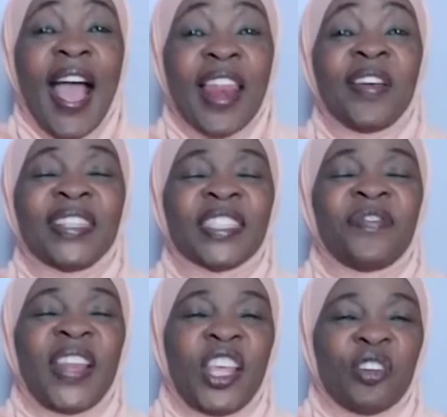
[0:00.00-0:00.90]
Hello, in this
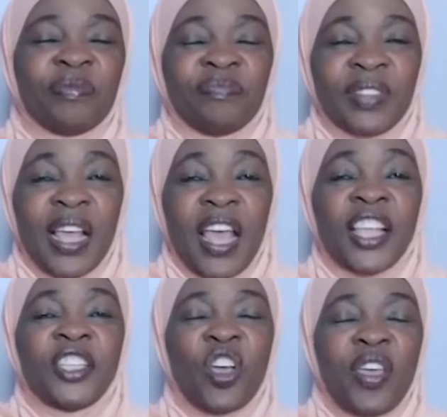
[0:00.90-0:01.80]
video,
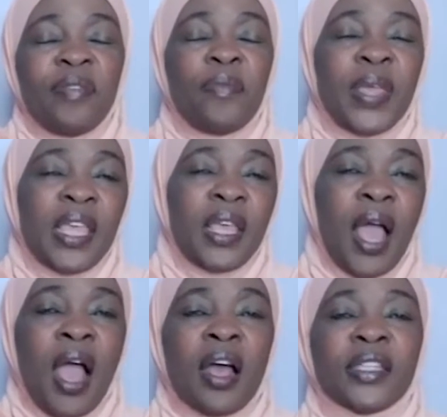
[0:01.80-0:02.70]
join me
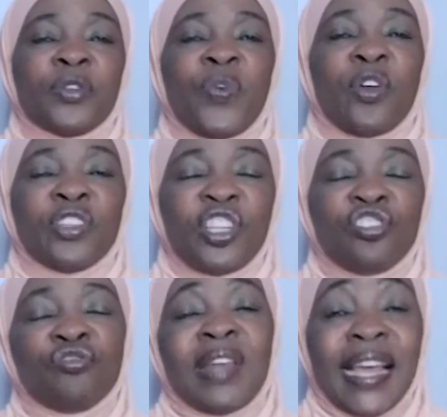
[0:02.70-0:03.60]
as we
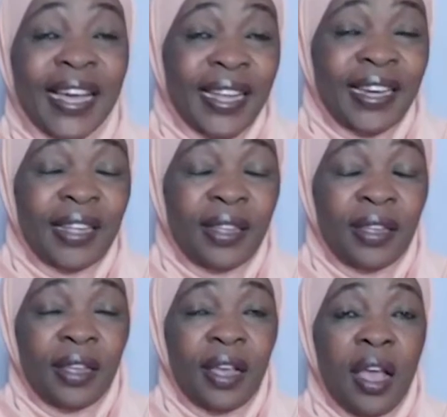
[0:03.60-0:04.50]
continue to learn
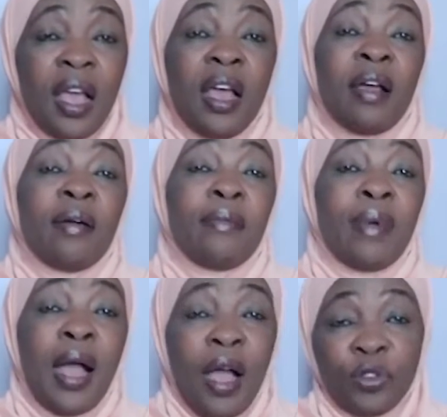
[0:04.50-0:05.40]

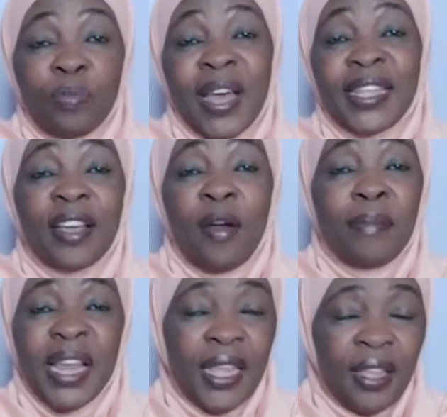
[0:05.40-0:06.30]
how to manage our
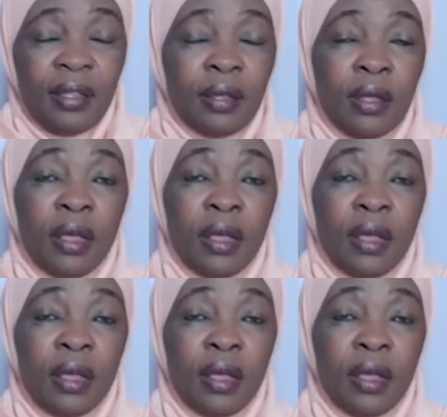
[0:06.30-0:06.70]
money,